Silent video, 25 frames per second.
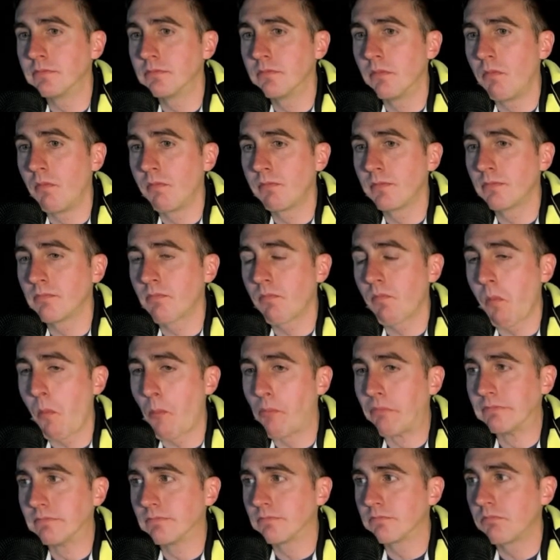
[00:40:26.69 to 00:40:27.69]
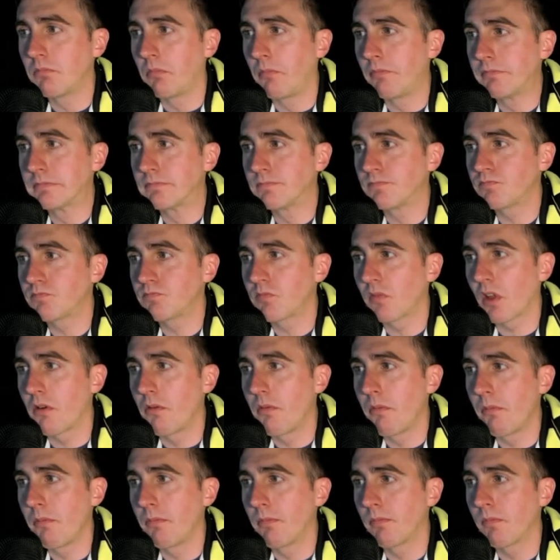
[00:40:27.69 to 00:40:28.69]
but then rise the head of the
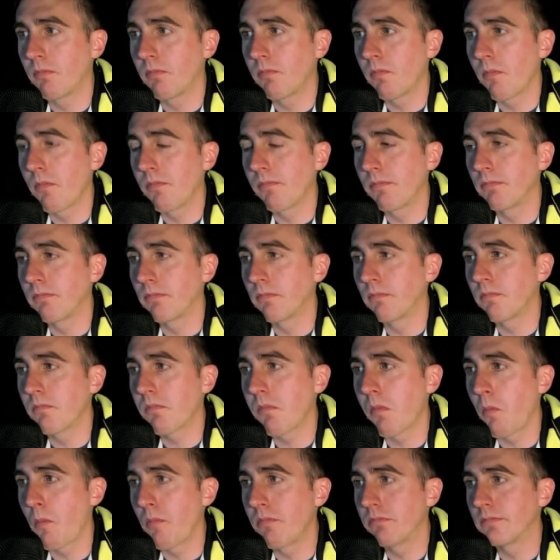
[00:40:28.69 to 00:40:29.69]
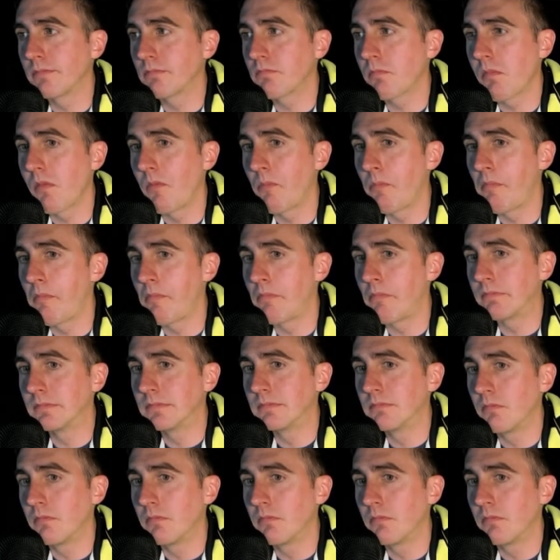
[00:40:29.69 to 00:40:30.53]
bed to at least 30 degrees.